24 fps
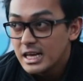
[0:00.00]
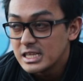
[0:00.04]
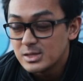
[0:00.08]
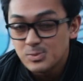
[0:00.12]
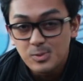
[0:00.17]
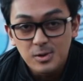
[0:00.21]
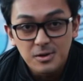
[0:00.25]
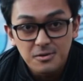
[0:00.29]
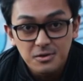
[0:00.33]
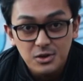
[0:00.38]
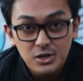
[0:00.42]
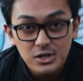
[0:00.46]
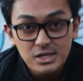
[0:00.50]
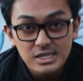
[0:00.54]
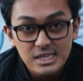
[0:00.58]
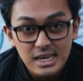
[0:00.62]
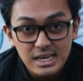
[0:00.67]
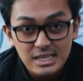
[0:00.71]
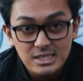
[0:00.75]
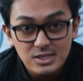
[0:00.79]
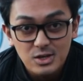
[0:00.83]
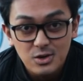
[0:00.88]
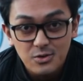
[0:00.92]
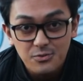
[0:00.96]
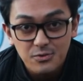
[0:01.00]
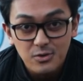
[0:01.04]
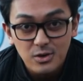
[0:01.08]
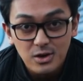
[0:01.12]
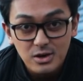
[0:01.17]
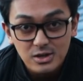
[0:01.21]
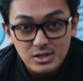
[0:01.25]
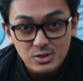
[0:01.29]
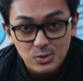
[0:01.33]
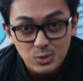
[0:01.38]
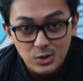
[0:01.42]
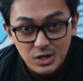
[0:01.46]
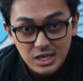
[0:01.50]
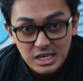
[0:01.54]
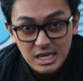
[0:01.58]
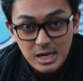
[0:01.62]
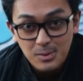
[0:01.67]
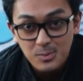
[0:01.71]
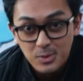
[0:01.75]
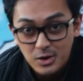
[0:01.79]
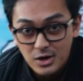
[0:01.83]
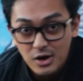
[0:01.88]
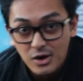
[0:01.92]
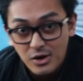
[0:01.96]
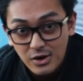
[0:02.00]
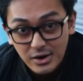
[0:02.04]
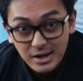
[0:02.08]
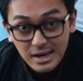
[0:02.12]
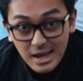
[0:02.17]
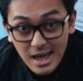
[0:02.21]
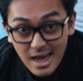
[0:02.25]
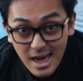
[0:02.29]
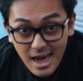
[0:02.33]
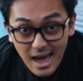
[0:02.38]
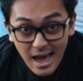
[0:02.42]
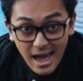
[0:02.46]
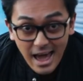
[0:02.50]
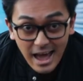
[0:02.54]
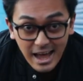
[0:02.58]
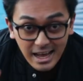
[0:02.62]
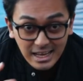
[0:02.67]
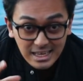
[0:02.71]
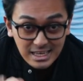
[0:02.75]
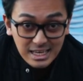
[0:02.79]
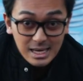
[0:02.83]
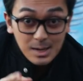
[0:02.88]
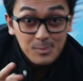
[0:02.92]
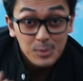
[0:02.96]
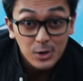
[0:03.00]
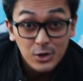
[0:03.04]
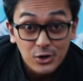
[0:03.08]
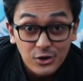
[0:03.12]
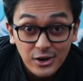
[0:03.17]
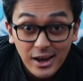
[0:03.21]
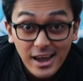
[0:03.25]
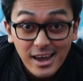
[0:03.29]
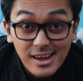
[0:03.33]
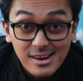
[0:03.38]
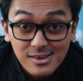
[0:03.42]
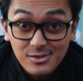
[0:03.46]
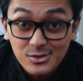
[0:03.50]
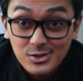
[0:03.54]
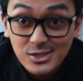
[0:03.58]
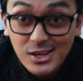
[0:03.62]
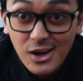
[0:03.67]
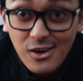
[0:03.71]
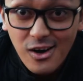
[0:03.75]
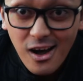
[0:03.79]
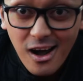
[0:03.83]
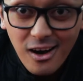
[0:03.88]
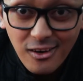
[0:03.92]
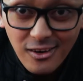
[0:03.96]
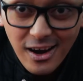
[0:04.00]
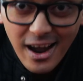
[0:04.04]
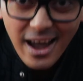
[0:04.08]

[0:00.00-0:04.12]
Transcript: It's been a good day so far, so we're gonna keep it going and keep it creative. So, all